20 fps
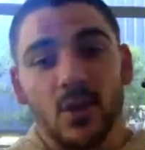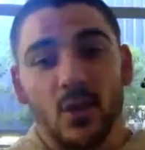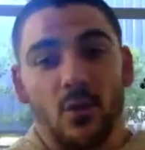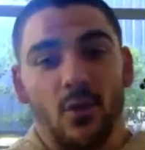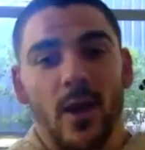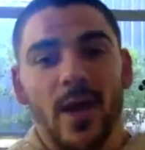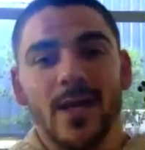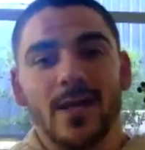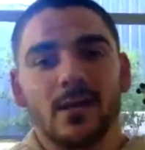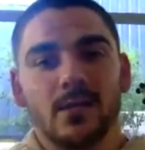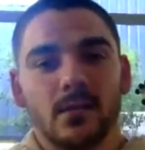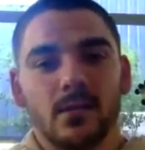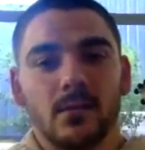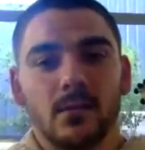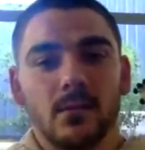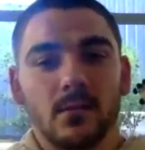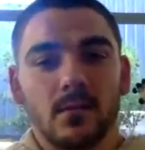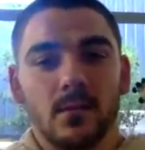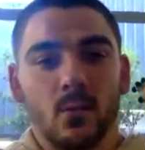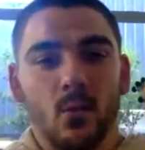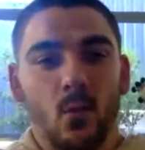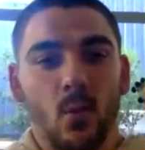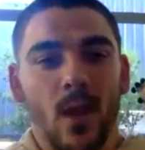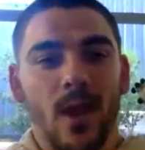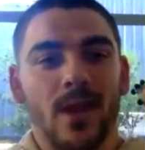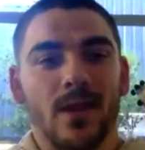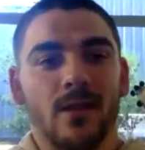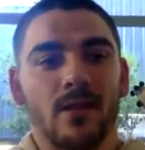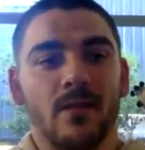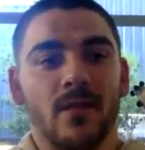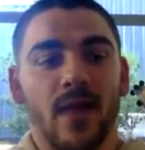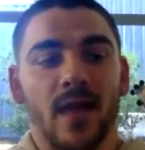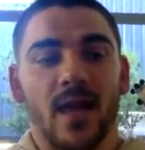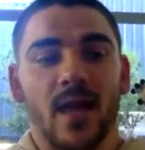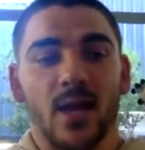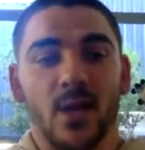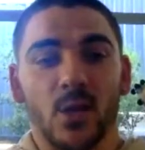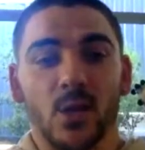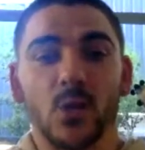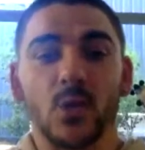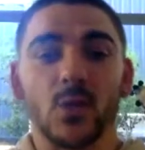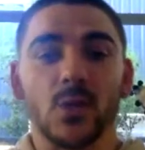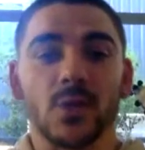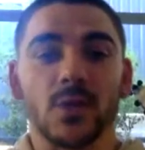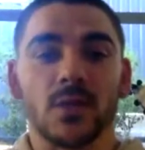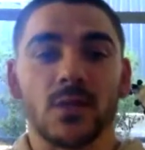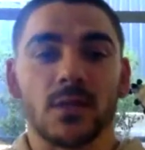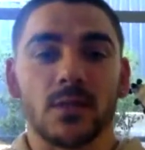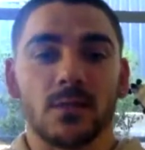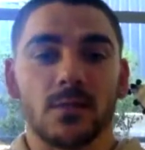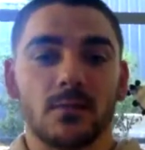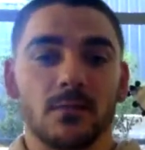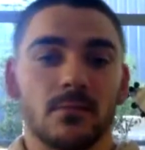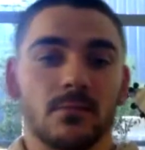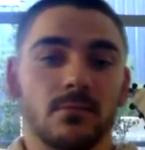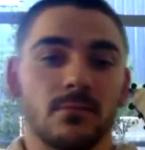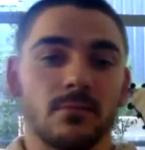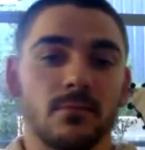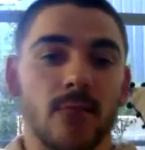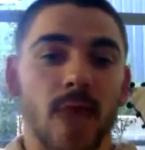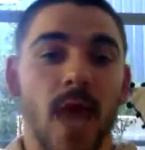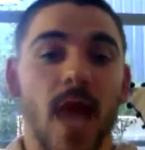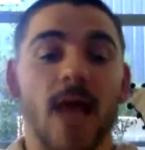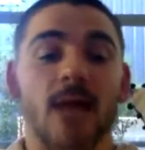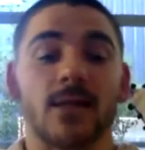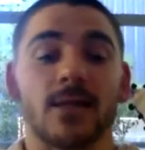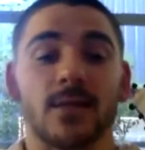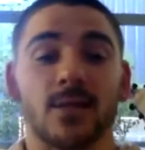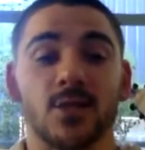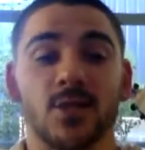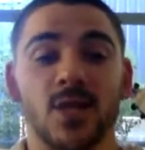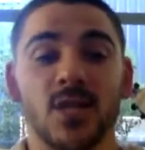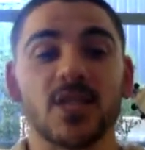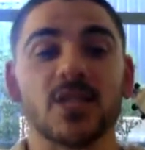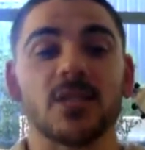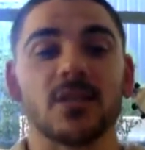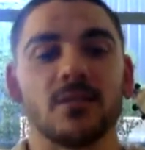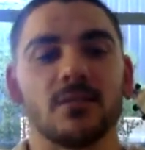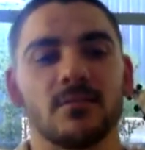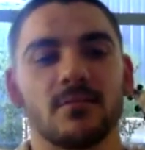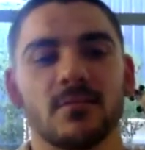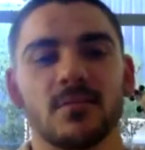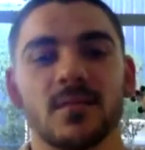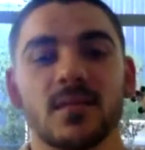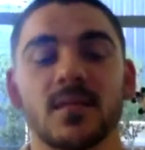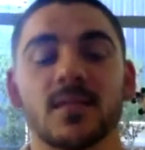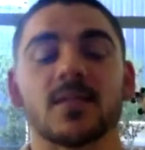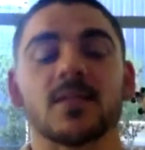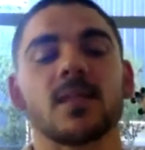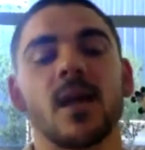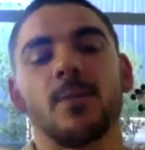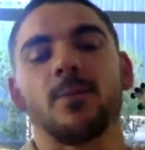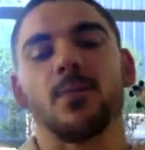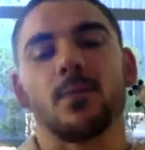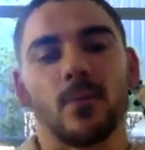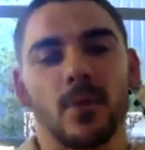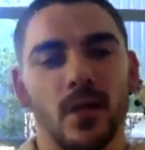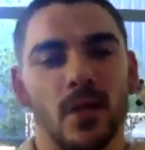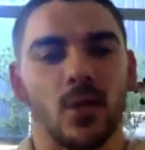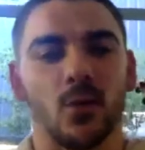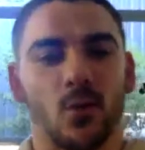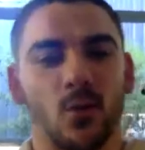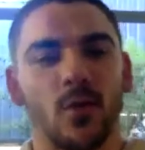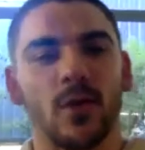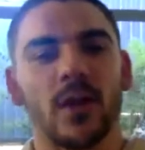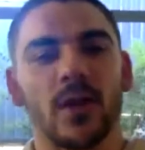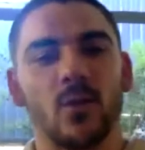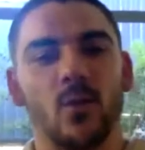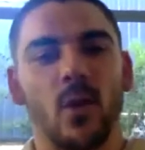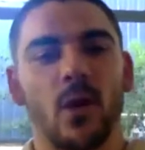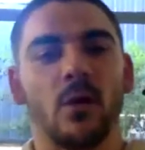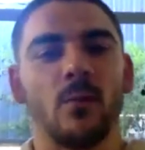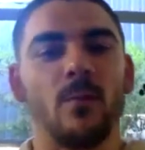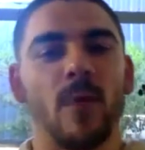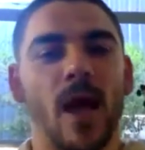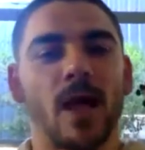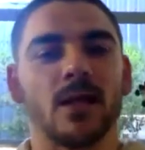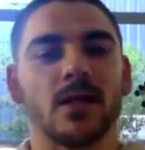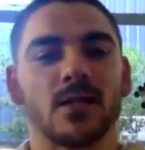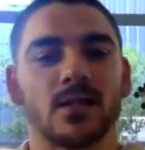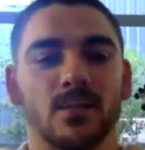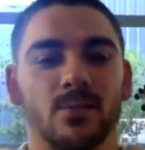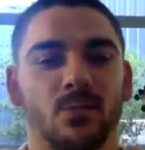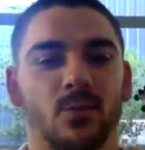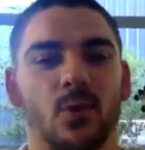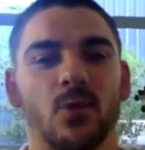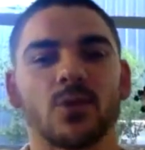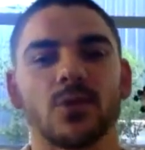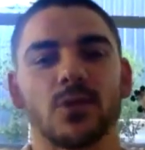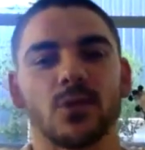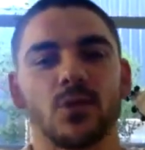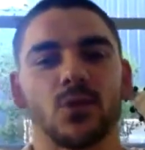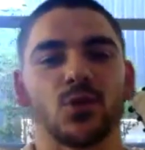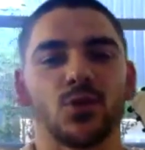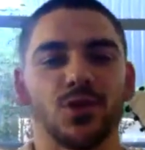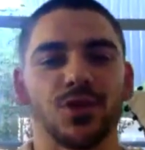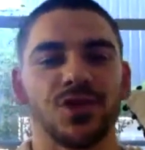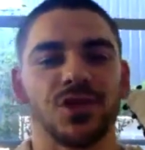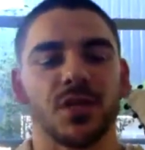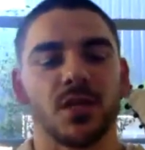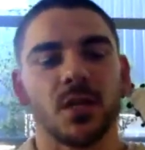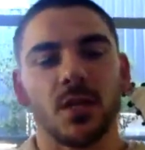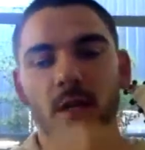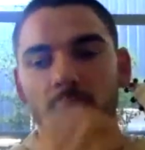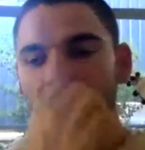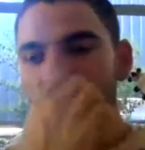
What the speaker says: are great when they are used as suggested to supplement an already well-balanced approach to nutrition.